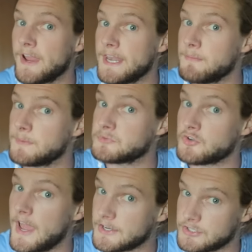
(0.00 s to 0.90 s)
random
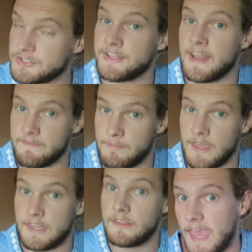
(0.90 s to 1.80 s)
abstractions that I've
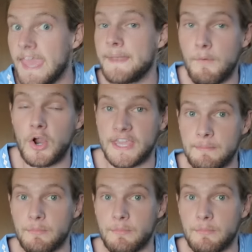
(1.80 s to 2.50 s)
made and Mark